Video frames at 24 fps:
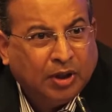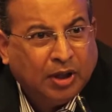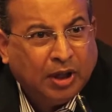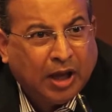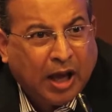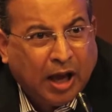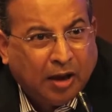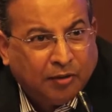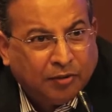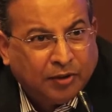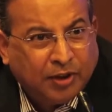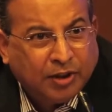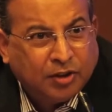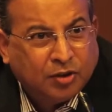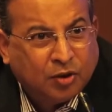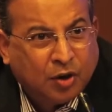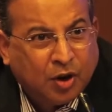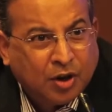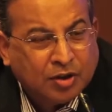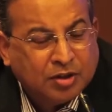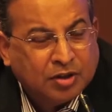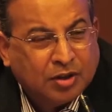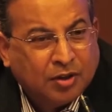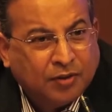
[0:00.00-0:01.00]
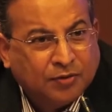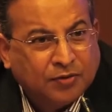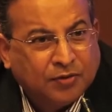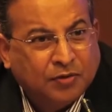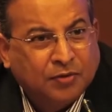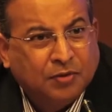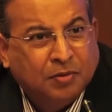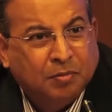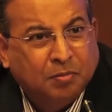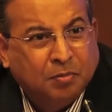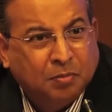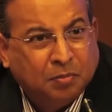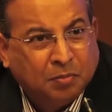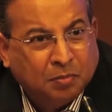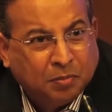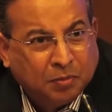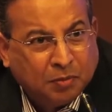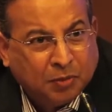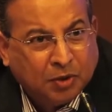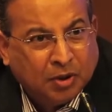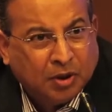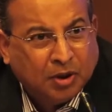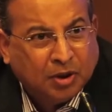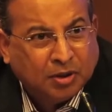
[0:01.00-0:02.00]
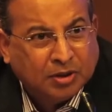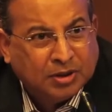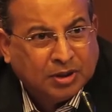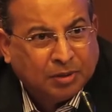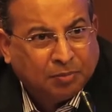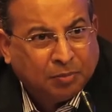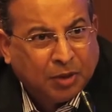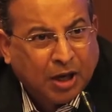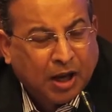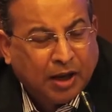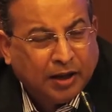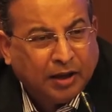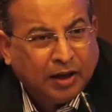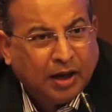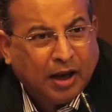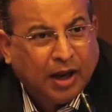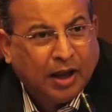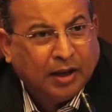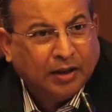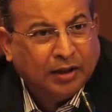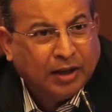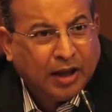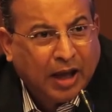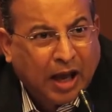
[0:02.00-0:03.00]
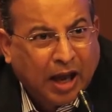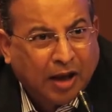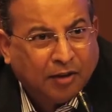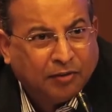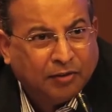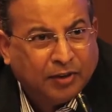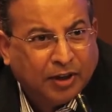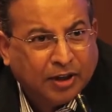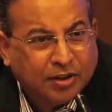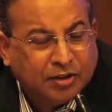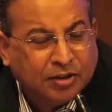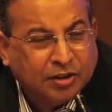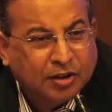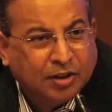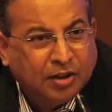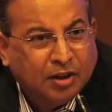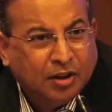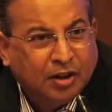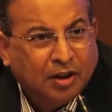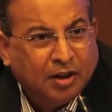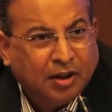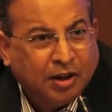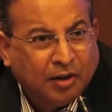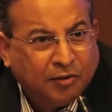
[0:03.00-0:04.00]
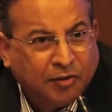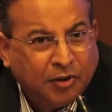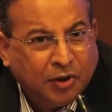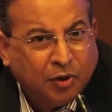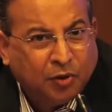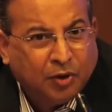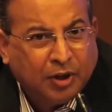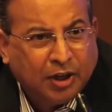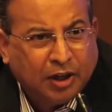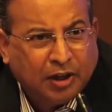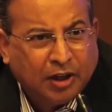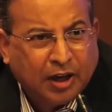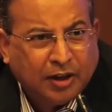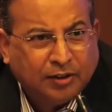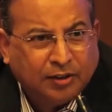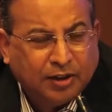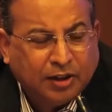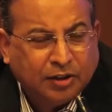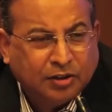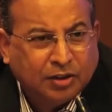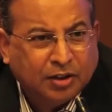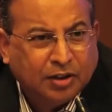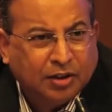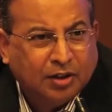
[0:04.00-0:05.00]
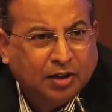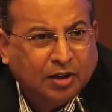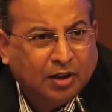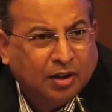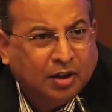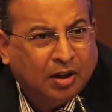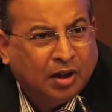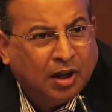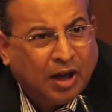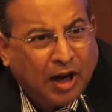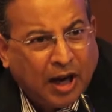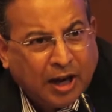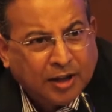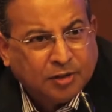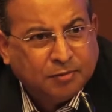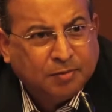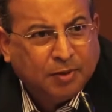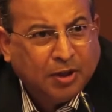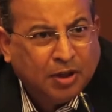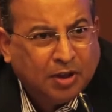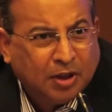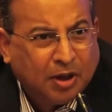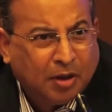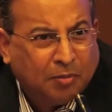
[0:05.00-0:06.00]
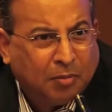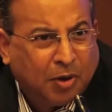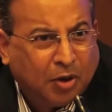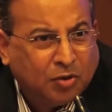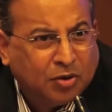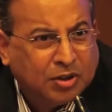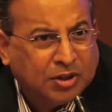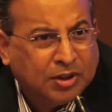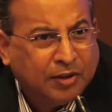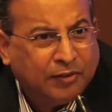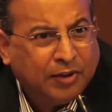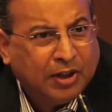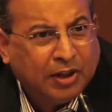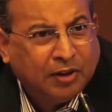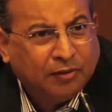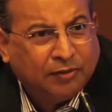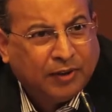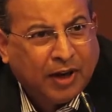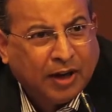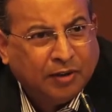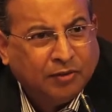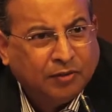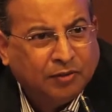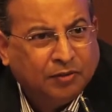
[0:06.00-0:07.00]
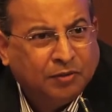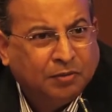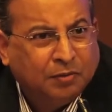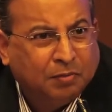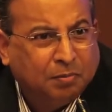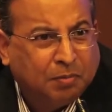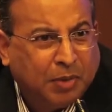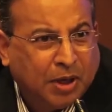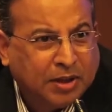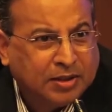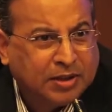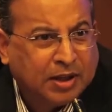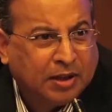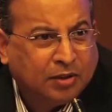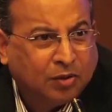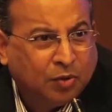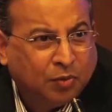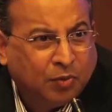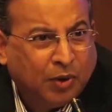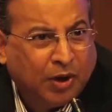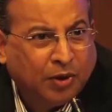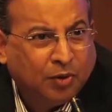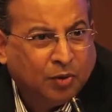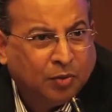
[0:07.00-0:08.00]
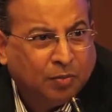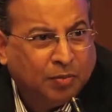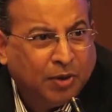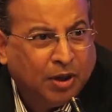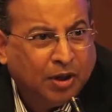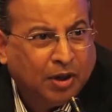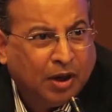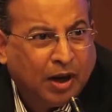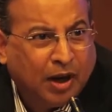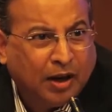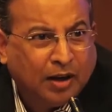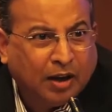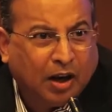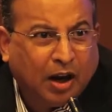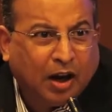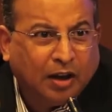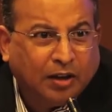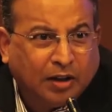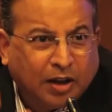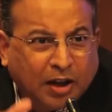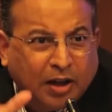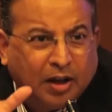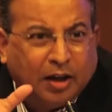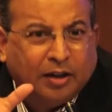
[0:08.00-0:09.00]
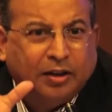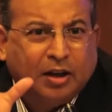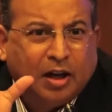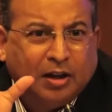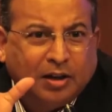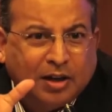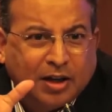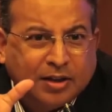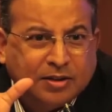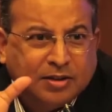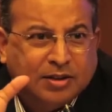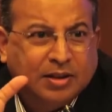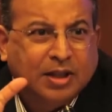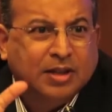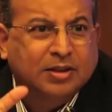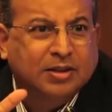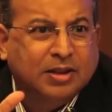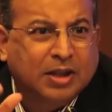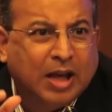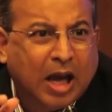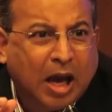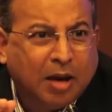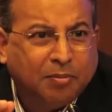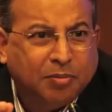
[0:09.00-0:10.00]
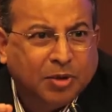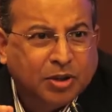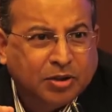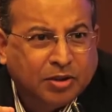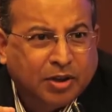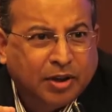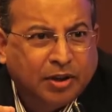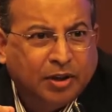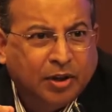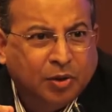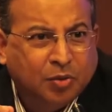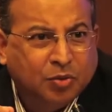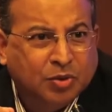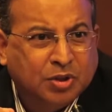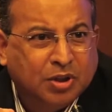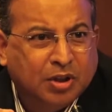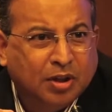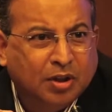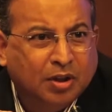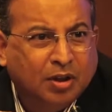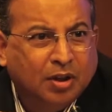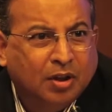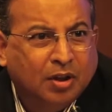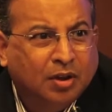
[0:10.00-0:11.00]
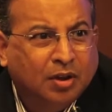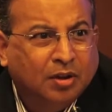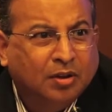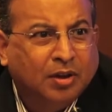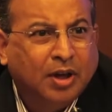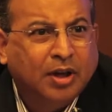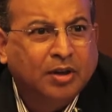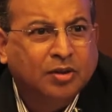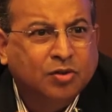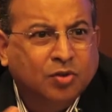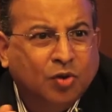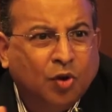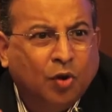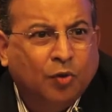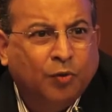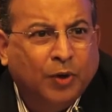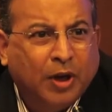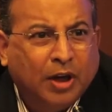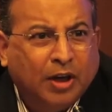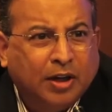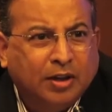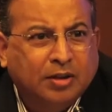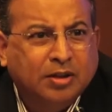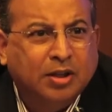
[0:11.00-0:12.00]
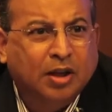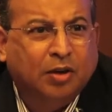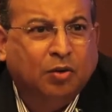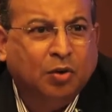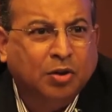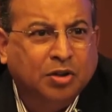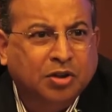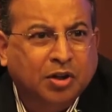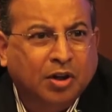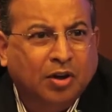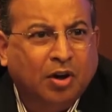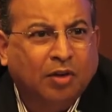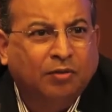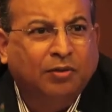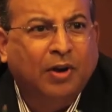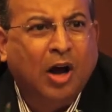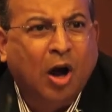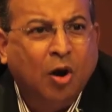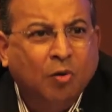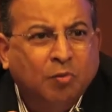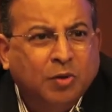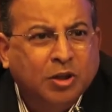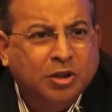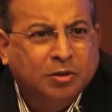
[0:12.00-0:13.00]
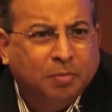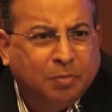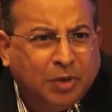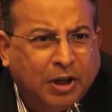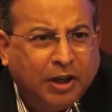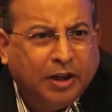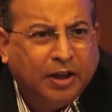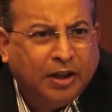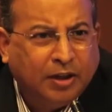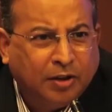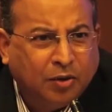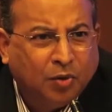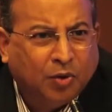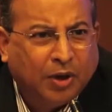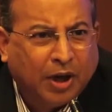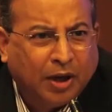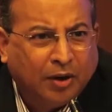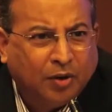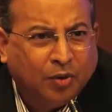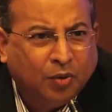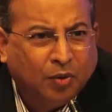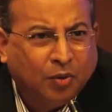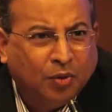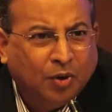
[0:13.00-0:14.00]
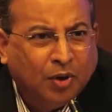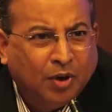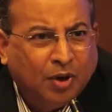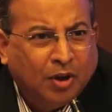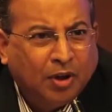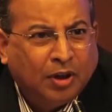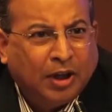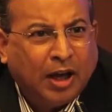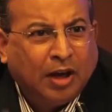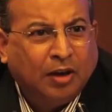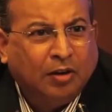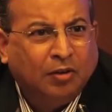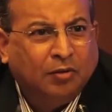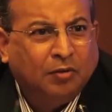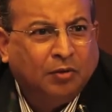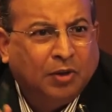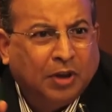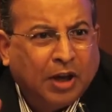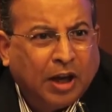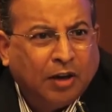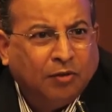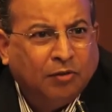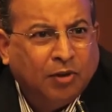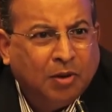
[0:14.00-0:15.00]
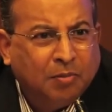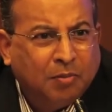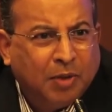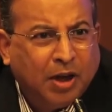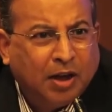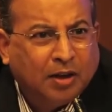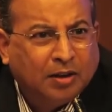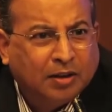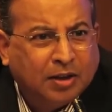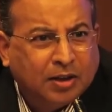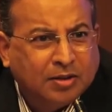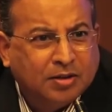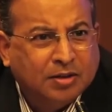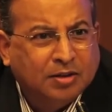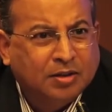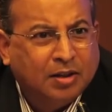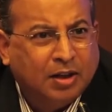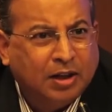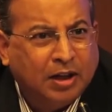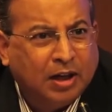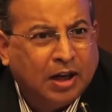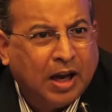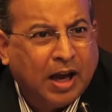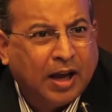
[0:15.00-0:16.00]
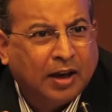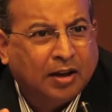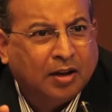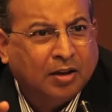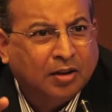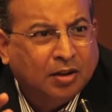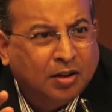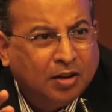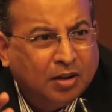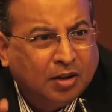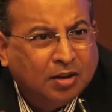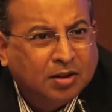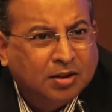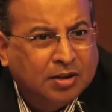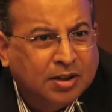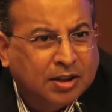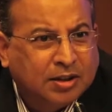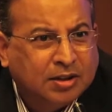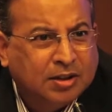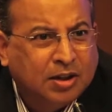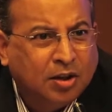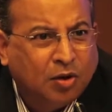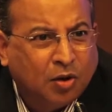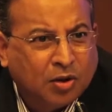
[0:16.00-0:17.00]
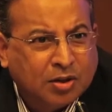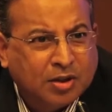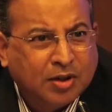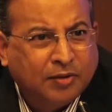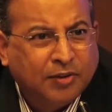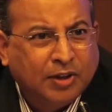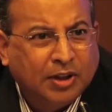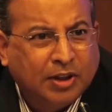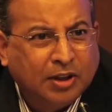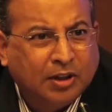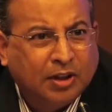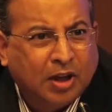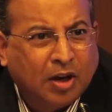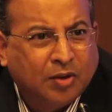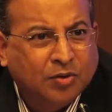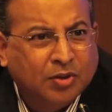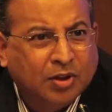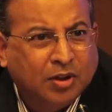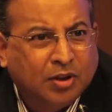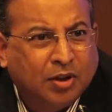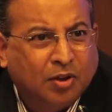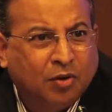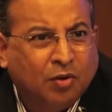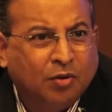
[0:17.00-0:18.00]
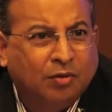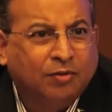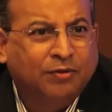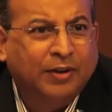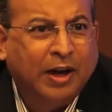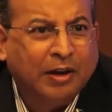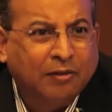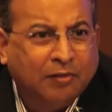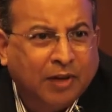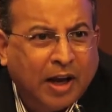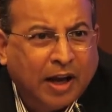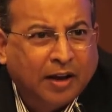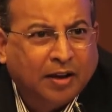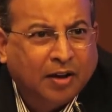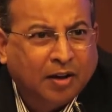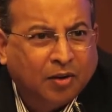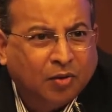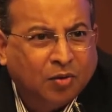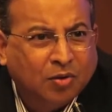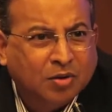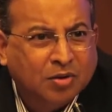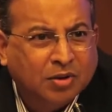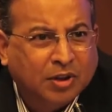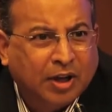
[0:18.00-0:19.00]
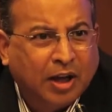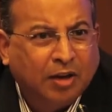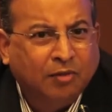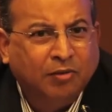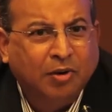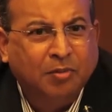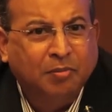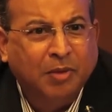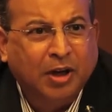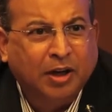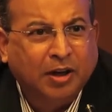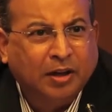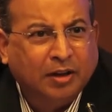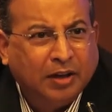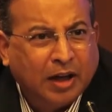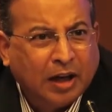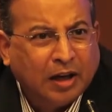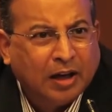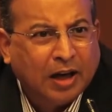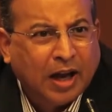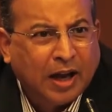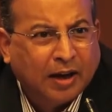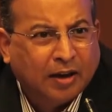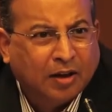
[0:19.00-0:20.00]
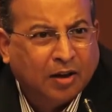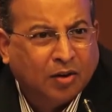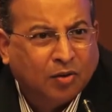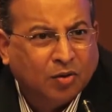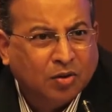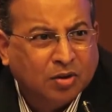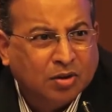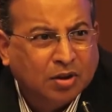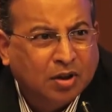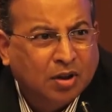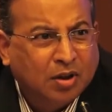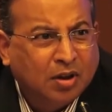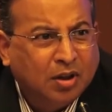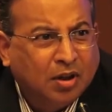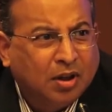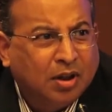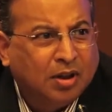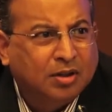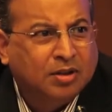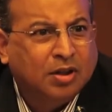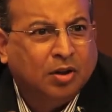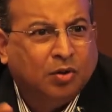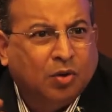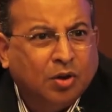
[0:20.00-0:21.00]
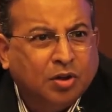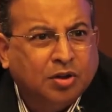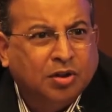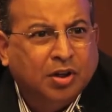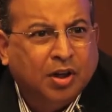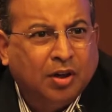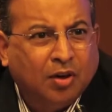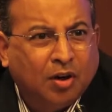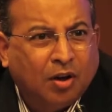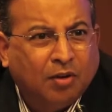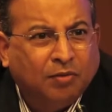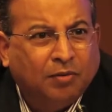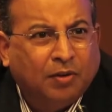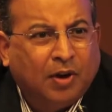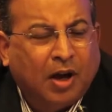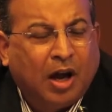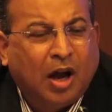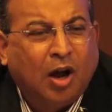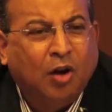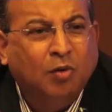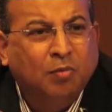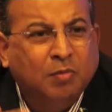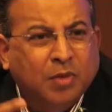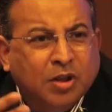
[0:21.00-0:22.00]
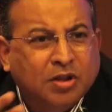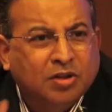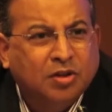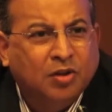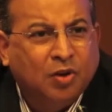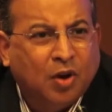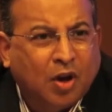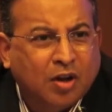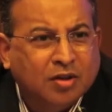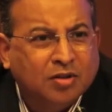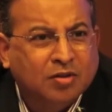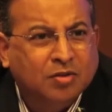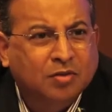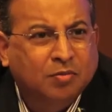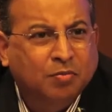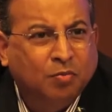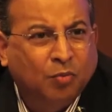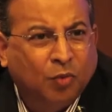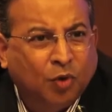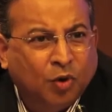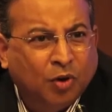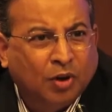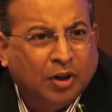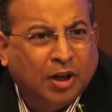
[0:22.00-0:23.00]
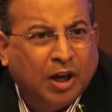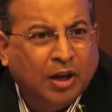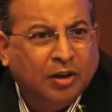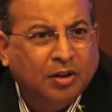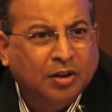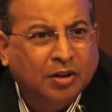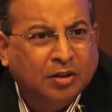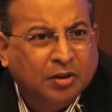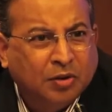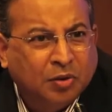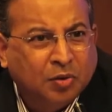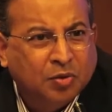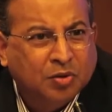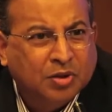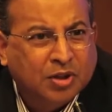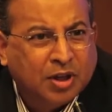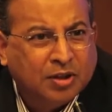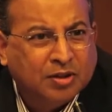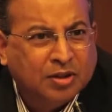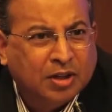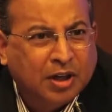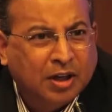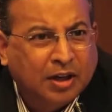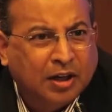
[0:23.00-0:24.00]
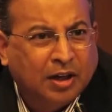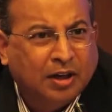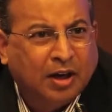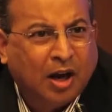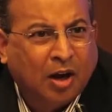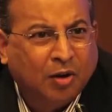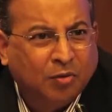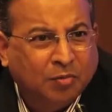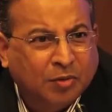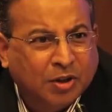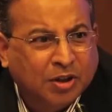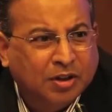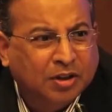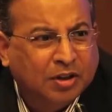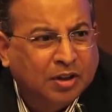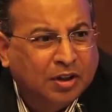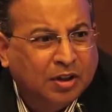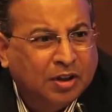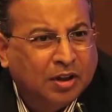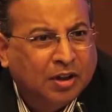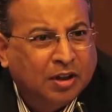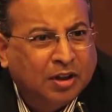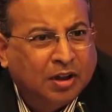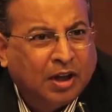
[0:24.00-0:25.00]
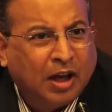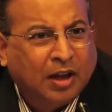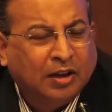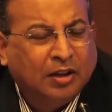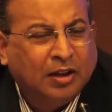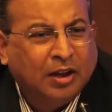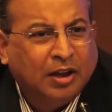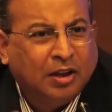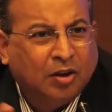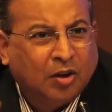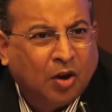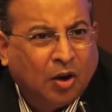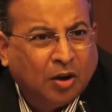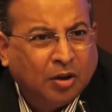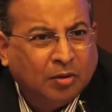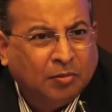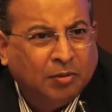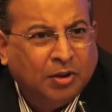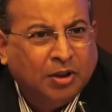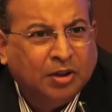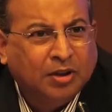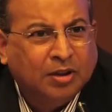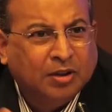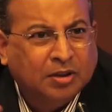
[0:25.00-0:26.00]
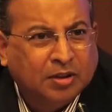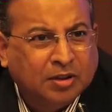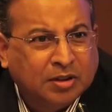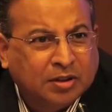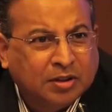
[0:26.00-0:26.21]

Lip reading: the average cost of supply and the average revenue realization has been about 75 paisa to 1 rupee. And until and unless this gap is reduced, there is no way. It's a question of how much bleeding you can do. Can we make this 3 lakh 60 or 70 thousand crore, 5 lakh crores? Can we make it 10 lakh crores? It's a question of how much loss more can you sustain and how much can the economy